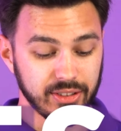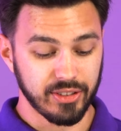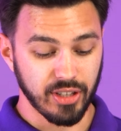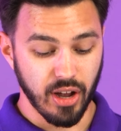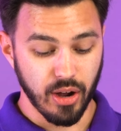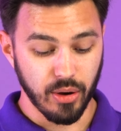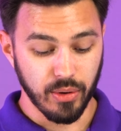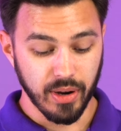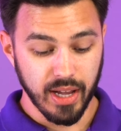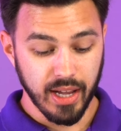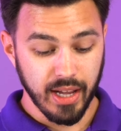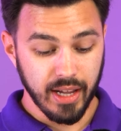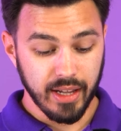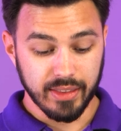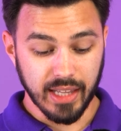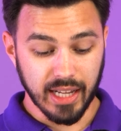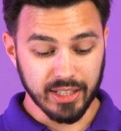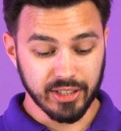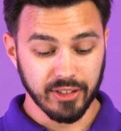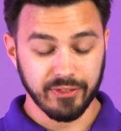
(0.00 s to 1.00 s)
So
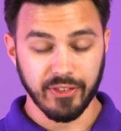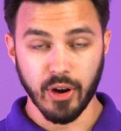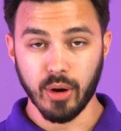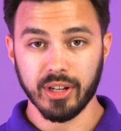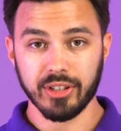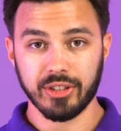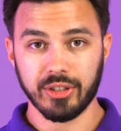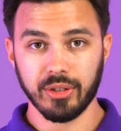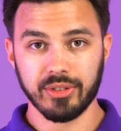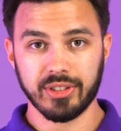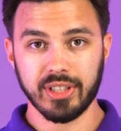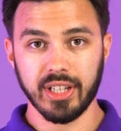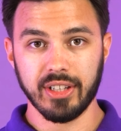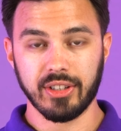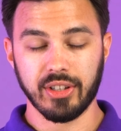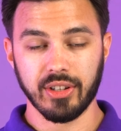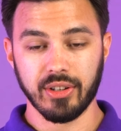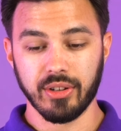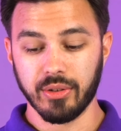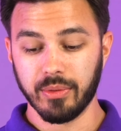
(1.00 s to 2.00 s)
that's the Focus
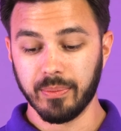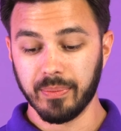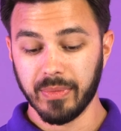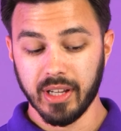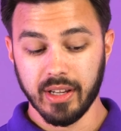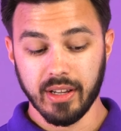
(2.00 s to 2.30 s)
UC2.